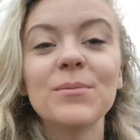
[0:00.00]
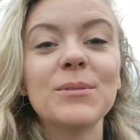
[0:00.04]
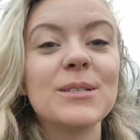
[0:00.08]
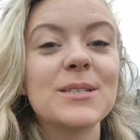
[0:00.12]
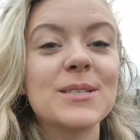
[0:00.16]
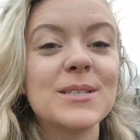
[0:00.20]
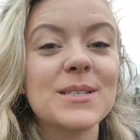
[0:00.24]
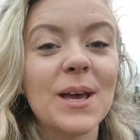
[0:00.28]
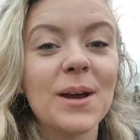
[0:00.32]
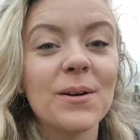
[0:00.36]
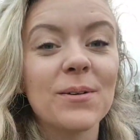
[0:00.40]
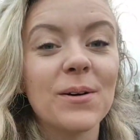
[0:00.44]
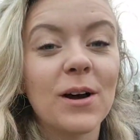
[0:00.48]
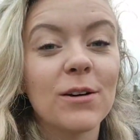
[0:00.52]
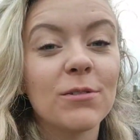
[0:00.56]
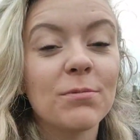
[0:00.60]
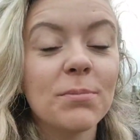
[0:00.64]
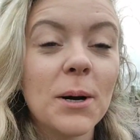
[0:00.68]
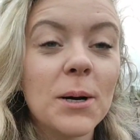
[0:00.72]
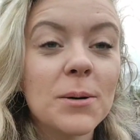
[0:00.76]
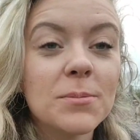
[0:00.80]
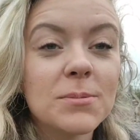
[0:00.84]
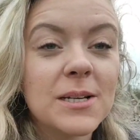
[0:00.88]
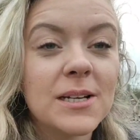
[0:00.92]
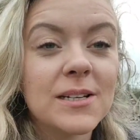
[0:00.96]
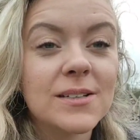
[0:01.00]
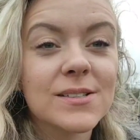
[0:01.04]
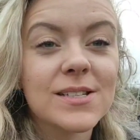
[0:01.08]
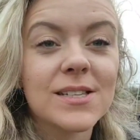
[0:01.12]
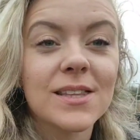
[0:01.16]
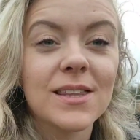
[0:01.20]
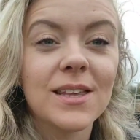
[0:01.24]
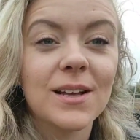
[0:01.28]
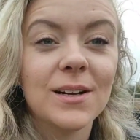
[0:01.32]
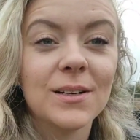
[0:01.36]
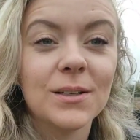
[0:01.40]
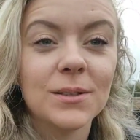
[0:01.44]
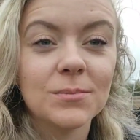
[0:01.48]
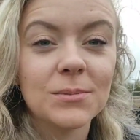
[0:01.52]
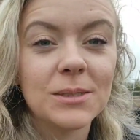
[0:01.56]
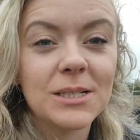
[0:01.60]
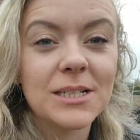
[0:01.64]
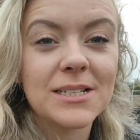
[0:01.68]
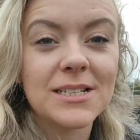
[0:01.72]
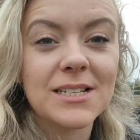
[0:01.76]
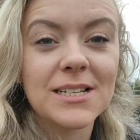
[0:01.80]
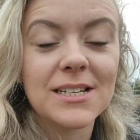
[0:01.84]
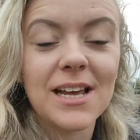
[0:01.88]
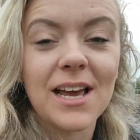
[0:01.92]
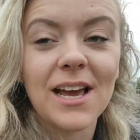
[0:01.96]
So I've popped down to the
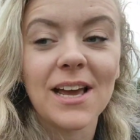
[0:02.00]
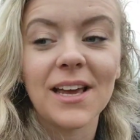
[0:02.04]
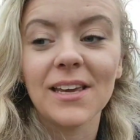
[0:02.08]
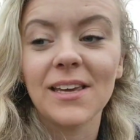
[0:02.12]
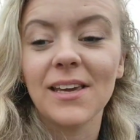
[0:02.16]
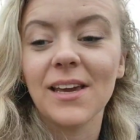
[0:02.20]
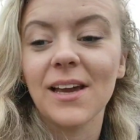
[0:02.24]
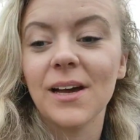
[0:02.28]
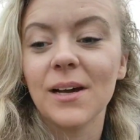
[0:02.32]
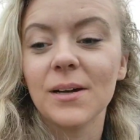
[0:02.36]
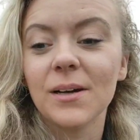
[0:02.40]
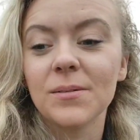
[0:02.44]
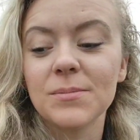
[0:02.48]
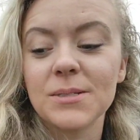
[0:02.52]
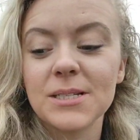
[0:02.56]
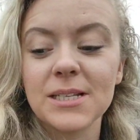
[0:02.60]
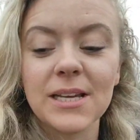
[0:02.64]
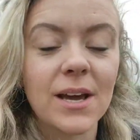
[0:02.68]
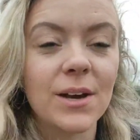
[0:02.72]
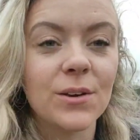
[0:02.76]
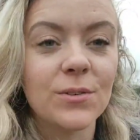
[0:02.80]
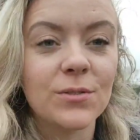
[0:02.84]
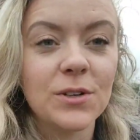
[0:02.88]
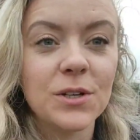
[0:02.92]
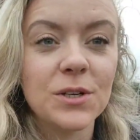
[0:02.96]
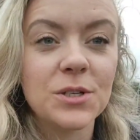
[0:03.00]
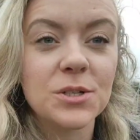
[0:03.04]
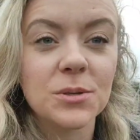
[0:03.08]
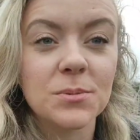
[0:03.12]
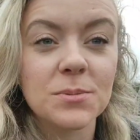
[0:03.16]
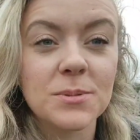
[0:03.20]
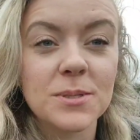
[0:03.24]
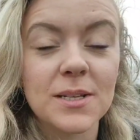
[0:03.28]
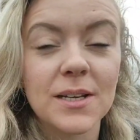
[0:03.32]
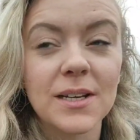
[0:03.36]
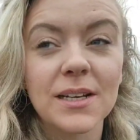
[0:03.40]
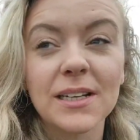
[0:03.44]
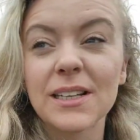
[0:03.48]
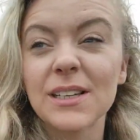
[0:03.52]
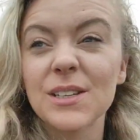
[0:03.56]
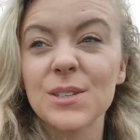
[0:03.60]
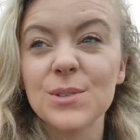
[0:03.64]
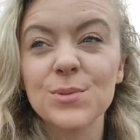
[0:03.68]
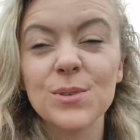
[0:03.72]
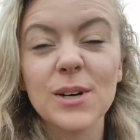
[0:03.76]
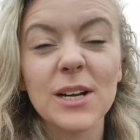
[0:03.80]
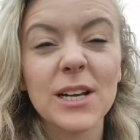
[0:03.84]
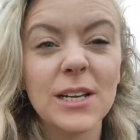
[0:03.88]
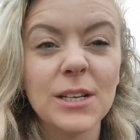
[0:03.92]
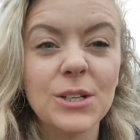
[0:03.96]
allotment today to get a few jobs done.
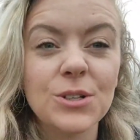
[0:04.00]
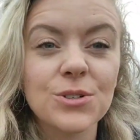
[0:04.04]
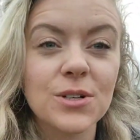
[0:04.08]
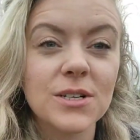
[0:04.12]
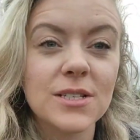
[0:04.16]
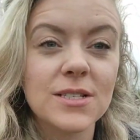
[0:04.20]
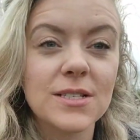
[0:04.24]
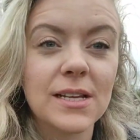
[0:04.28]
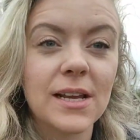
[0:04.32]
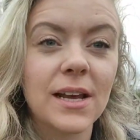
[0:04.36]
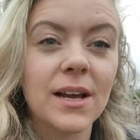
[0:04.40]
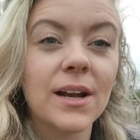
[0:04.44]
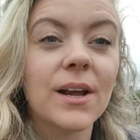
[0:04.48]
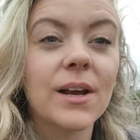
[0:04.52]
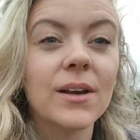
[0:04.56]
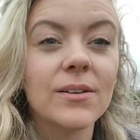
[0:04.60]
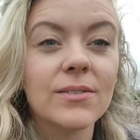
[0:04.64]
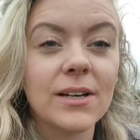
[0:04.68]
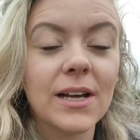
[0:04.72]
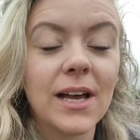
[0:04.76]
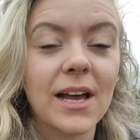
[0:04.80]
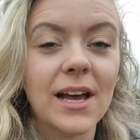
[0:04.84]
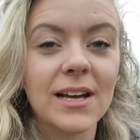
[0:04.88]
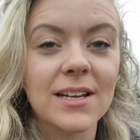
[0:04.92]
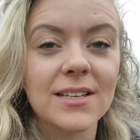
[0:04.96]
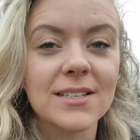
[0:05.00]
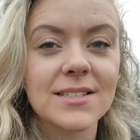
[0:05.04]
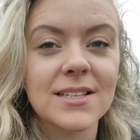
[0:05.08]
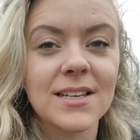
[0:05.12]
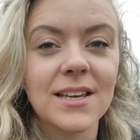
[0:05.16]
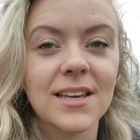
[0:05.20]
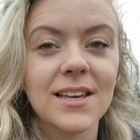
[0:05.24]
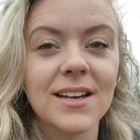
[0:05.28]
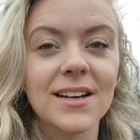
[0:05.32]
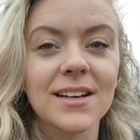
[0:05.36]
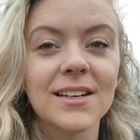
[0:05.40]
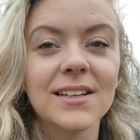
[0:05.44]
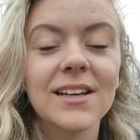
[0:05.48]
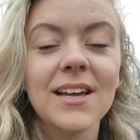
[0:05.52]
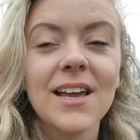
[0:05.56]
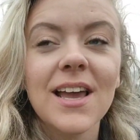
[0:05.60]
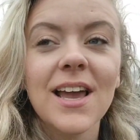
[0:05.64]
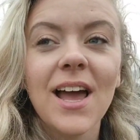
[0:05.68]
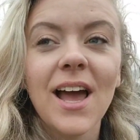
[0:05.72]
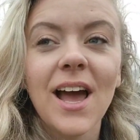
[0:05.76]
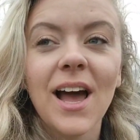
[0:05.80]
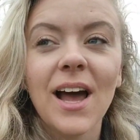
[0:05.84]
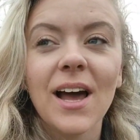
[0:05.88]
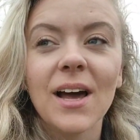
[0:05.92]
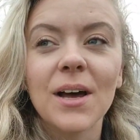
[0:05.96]
It's really drizzly and overcast here,
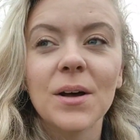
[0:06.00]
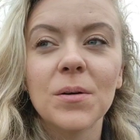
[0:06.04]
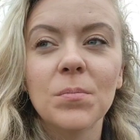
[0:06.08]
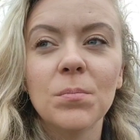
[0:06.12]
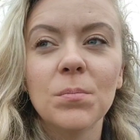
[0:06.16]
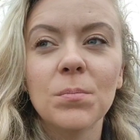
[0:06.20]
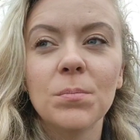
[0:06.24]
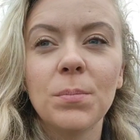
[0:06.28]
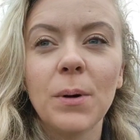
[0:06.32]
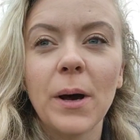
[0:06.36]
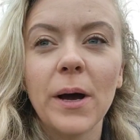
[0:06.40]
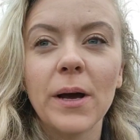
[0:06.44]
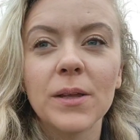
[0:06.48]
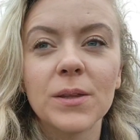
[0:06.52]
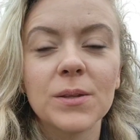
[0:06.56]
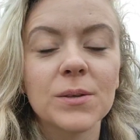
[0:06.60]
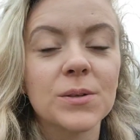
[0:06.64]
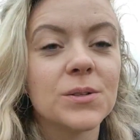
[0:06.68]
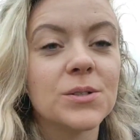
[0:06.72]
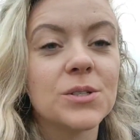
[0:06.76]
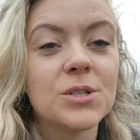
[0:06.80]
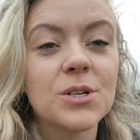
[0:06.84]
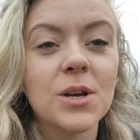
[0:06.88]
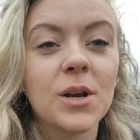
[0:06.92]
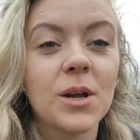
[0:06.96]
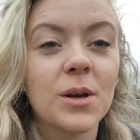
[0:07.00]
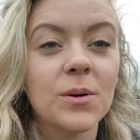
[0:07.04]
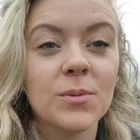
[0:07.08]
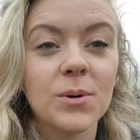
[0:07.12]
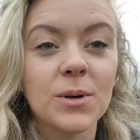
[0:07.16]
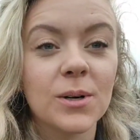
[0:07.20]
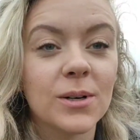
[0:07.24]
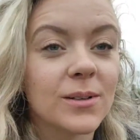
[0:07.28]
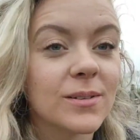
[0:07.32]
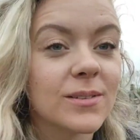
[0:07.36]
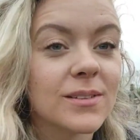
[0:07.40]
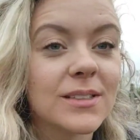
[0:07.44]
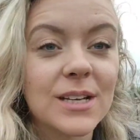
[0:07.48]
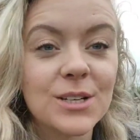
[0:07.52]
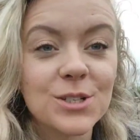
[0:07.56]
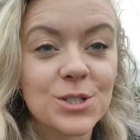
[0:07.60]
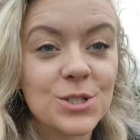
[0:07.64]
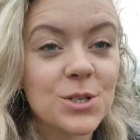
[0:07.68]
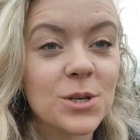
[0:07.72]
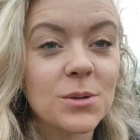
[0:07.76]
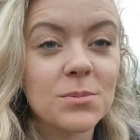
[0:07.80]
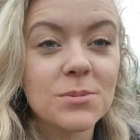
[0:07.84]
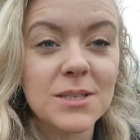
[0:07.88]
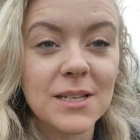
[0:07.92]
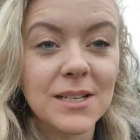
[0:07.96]
but I thought, do you know what? There's
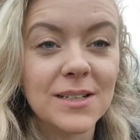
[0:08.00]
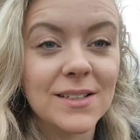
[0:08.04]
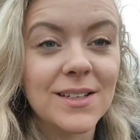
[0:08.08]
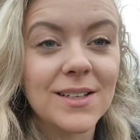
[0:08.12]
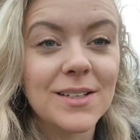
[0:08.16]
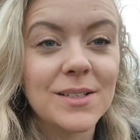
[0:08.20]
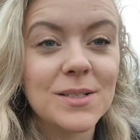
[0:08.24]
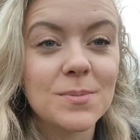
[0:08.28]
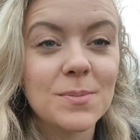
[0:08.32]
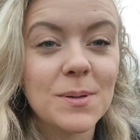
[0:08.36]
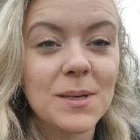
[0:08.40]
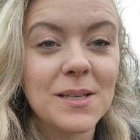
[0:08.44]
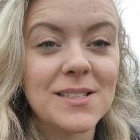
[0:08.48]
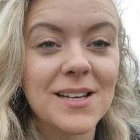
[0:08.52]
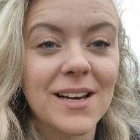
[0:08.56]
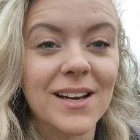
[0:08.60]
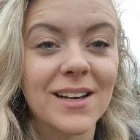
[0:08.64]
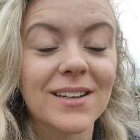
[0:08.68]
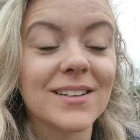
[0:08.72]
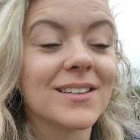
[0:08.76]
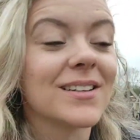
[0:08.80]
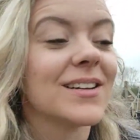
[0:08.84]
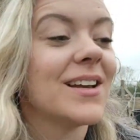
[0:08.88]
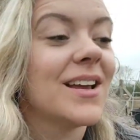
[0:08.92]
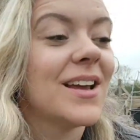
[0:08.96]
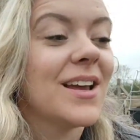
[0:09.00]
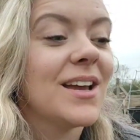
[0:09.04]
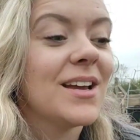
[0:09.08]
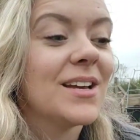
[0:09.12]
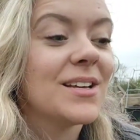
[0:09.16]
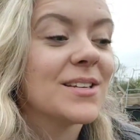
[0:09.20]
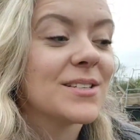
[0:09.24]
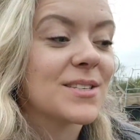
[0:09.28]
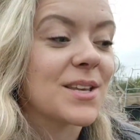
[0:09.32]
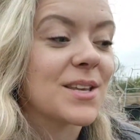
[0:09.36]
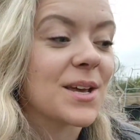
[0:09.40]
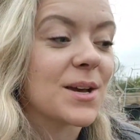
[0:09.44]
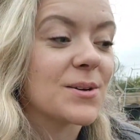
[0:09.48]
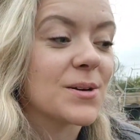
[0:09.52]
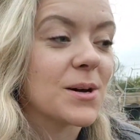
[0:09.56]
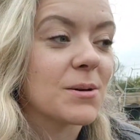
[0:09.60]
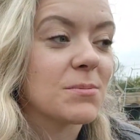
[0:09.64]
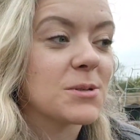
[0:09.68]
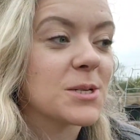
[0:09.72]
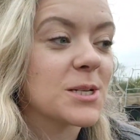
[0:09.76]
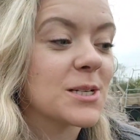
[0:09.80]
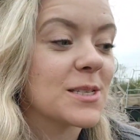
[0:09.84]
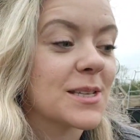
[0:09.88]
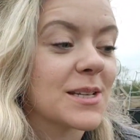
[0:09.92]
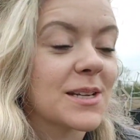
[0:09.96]
jobs that need to be done, so
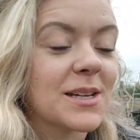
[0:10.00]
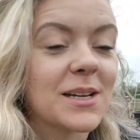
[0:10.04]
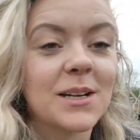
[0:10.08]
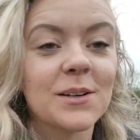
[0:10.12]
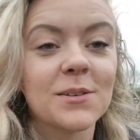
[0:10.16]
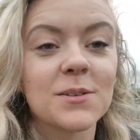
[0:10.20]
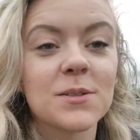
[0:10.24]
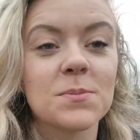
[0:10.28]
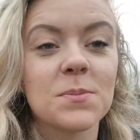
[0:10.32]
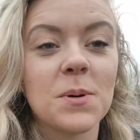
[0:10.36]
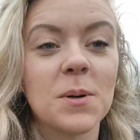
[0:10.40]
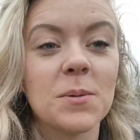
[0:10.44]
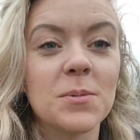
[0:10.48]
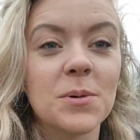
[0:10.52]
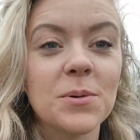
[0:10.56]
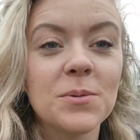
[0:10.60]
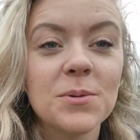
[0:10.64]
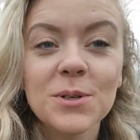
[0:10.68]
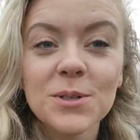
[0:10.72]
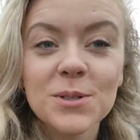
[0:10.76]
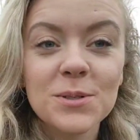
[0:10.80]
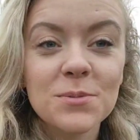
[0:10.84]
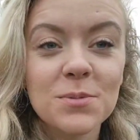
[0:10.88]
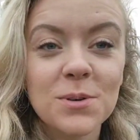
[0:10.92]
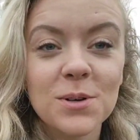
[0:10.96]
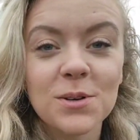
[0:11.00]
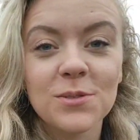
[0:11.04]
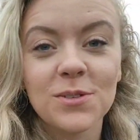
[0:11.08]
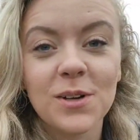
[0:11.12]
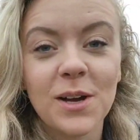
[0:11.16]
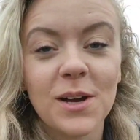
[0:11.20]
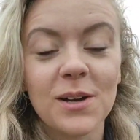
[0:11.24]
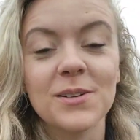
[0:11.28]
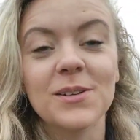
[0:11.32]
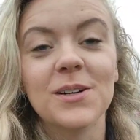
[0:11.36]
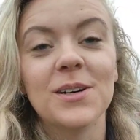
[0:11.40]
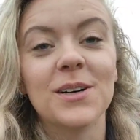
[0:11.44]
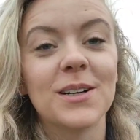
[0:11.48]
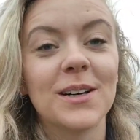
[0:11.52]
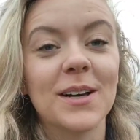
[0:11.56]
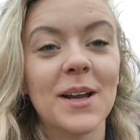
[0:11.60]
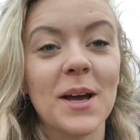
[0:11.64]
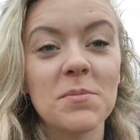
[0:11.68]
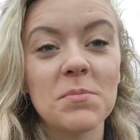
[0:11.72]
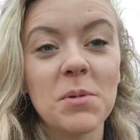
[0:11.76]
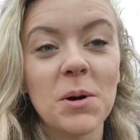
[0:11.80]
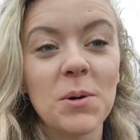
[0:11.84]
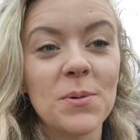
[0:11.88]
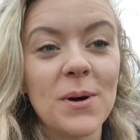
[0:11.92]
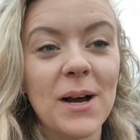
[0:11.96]
I'm just going to have to put my waterproof coat on
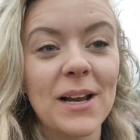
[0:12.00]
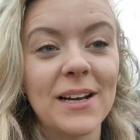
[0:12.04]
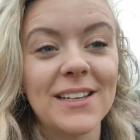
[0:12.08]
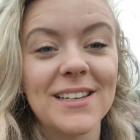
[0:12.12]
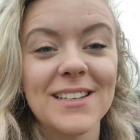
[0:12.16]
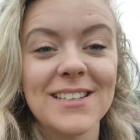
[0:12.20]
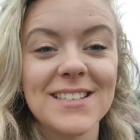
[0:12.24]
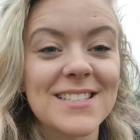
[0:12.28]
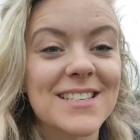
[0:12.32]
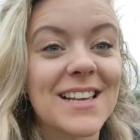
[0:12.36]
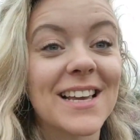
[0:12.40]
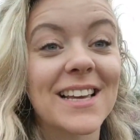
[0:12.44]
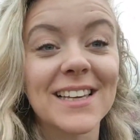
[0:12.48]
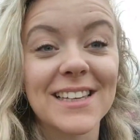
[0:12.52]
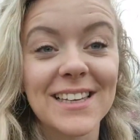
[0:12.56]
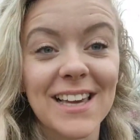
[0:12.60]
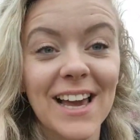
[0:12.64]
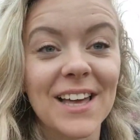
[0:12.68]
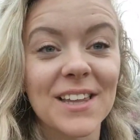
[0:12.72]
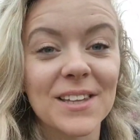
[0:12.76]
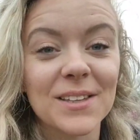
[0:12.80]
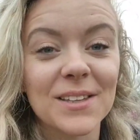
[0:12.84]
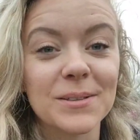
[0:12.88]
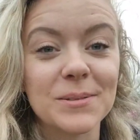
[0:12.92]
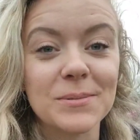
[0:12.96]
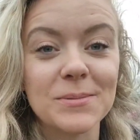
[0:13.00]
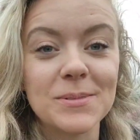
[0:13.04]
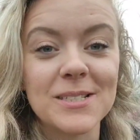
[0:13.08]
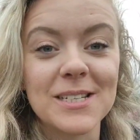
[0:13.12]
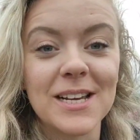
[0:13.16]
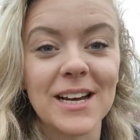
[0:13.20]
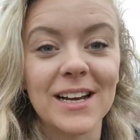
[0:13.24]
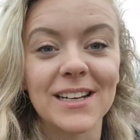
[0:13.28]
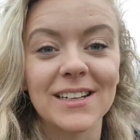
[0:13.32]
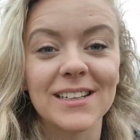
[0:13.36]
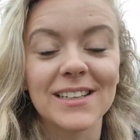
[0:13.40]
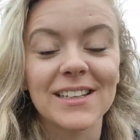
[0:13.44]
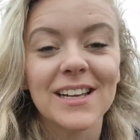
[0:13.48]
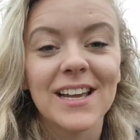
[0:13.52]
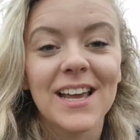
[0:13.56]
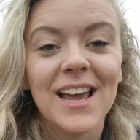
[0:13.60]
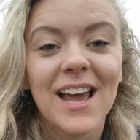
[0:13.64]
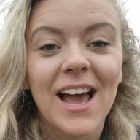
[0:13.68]
and my wellies and get them done.